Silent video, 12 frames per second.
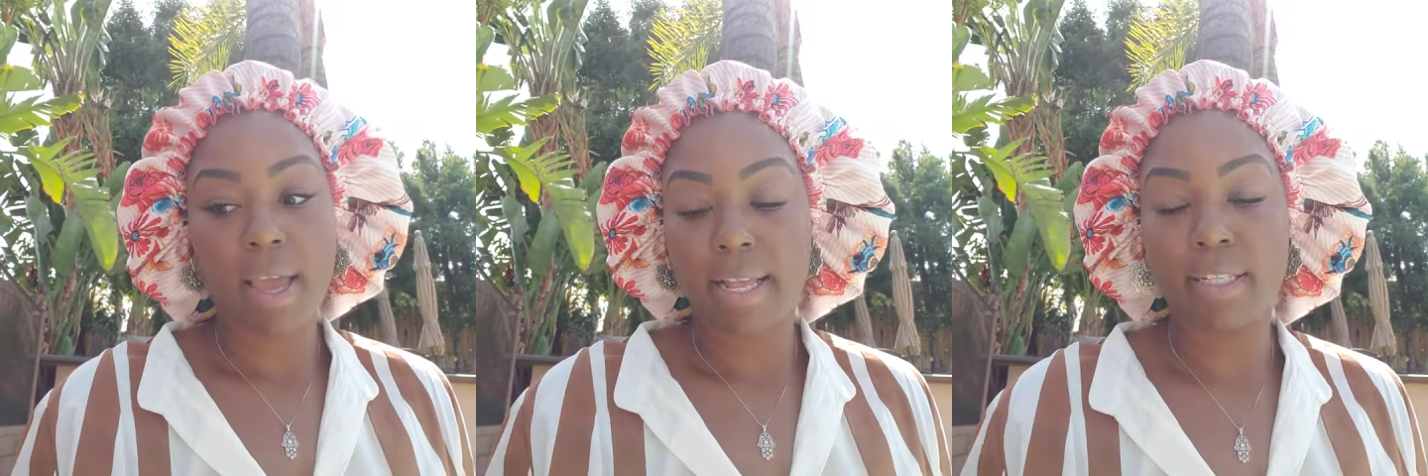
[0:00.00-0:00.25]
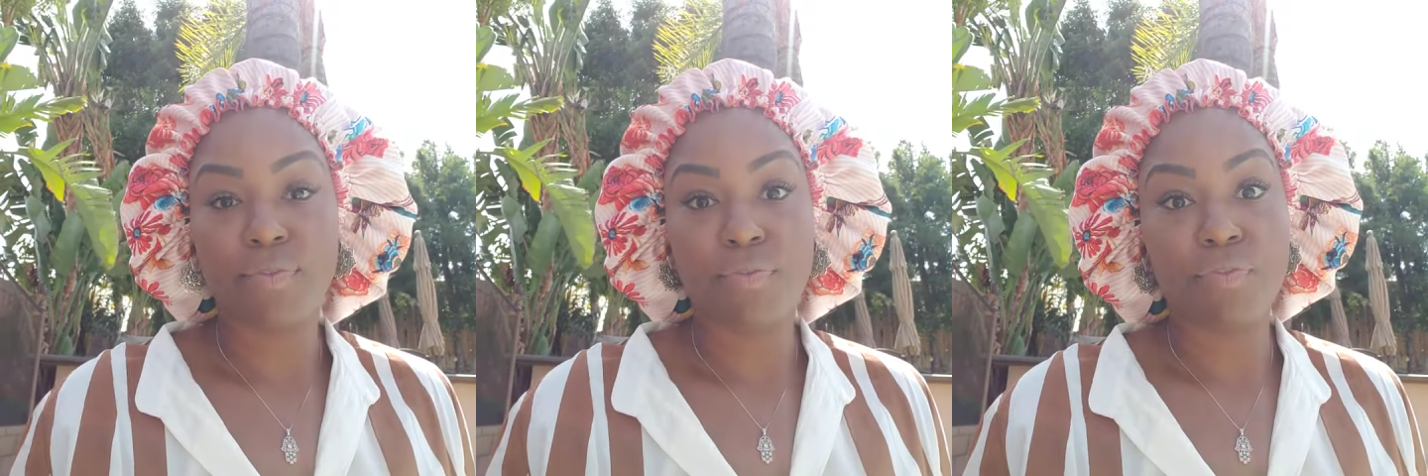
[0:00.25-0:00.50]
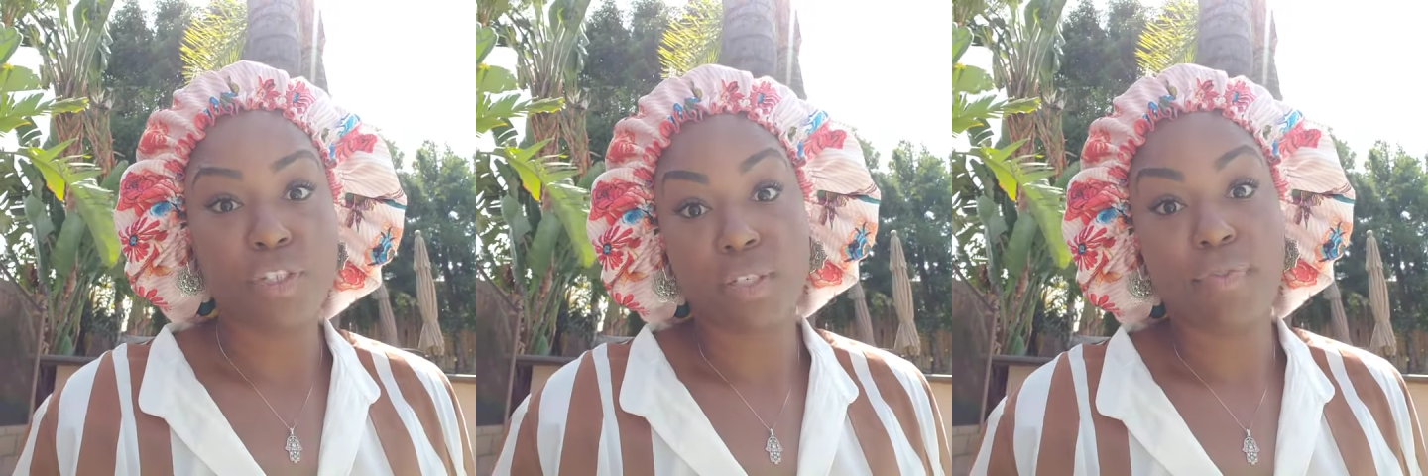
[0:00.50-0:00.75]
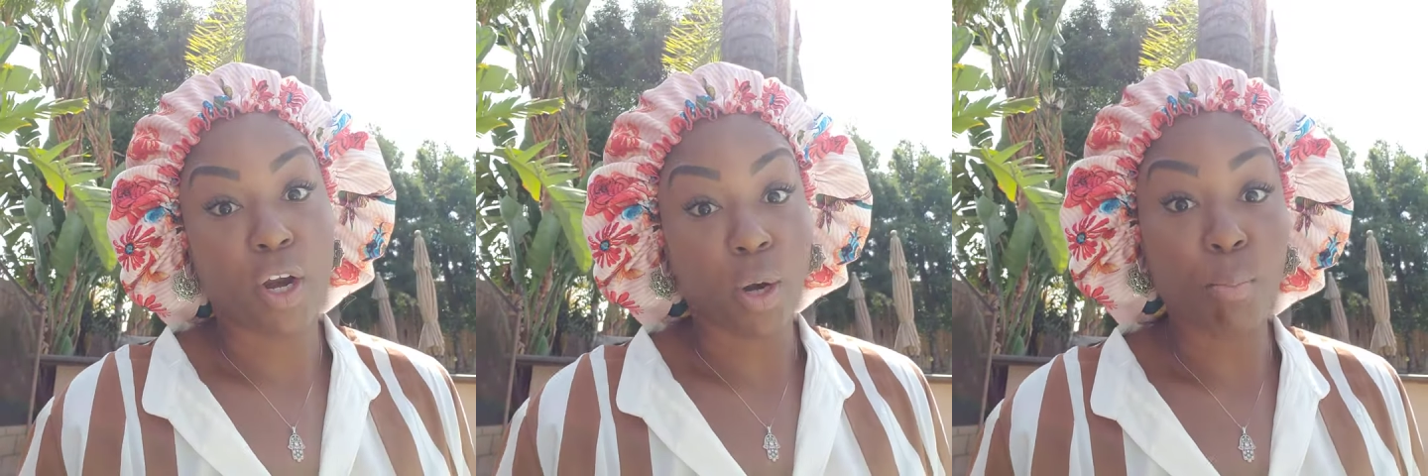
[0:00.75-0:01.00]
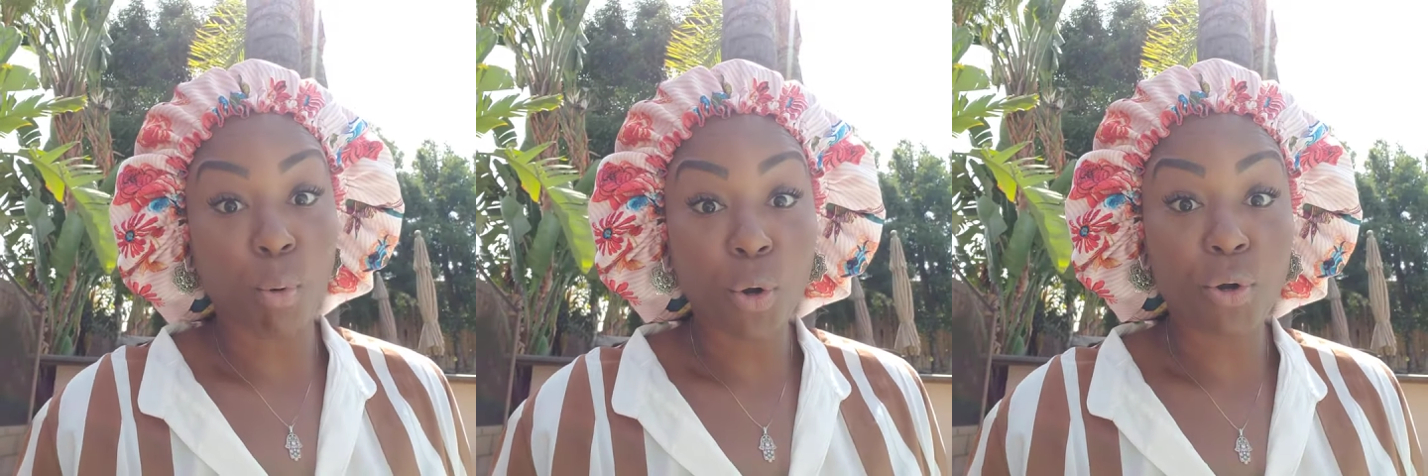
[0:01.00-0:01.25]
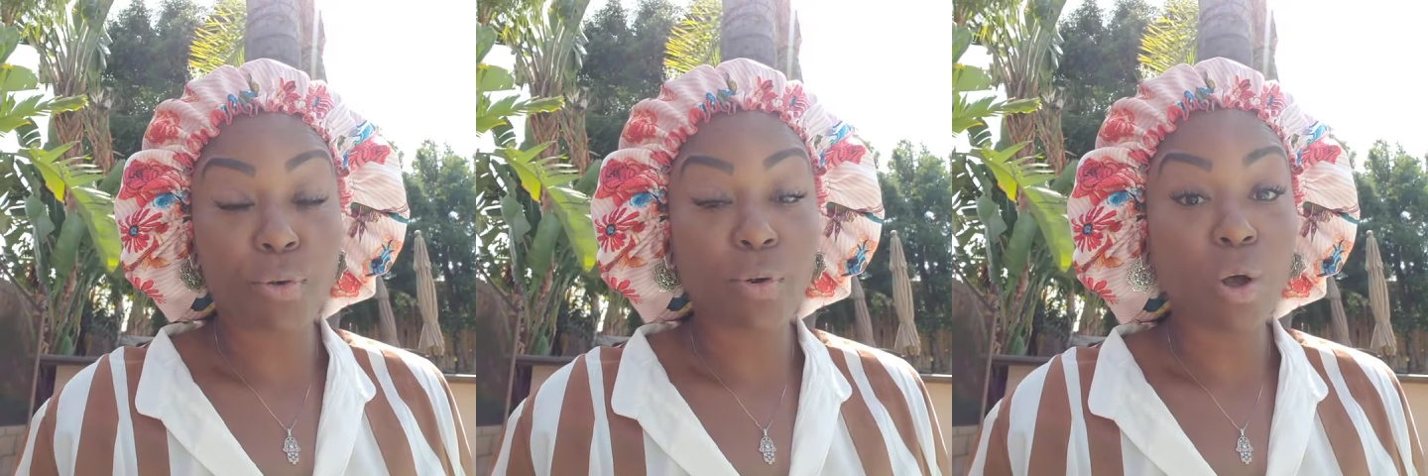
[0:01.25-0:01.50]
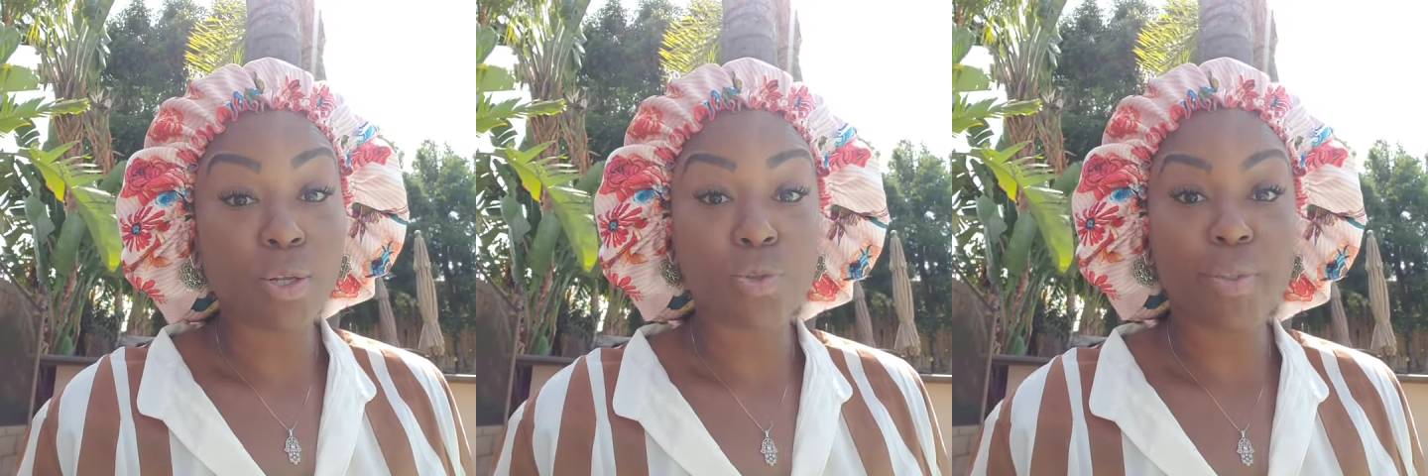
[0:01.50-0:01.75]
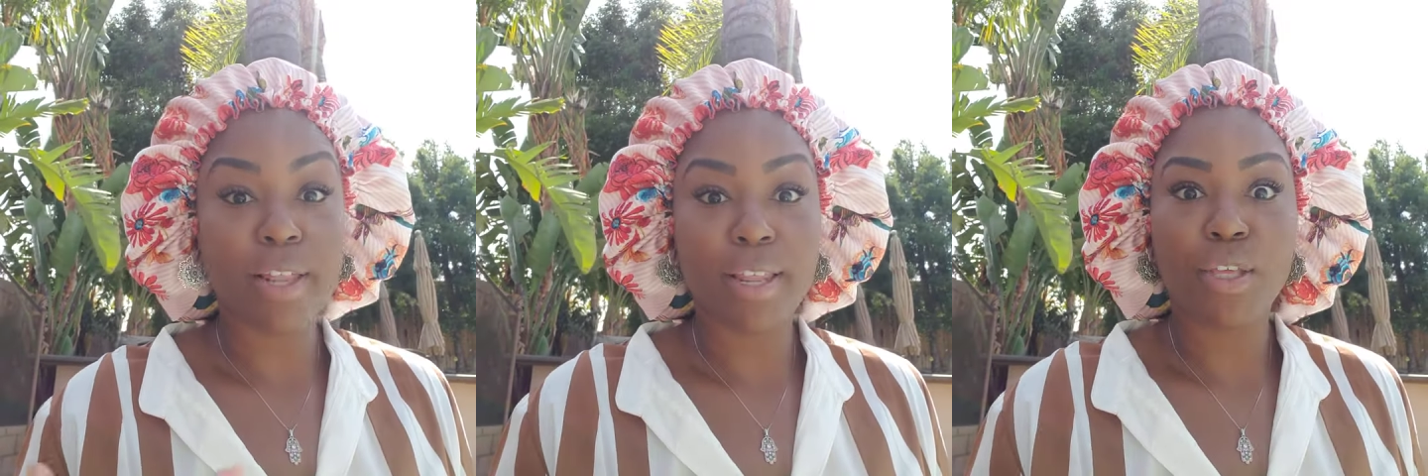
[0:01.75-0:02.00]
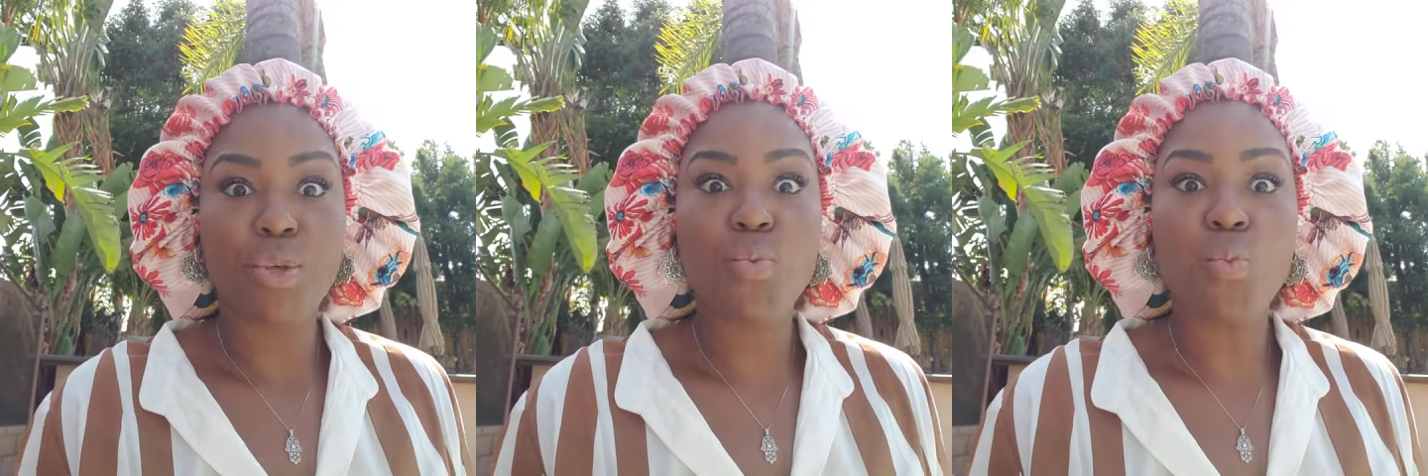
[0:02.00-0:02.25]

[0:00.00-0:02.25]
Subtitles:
It's just very important also that like you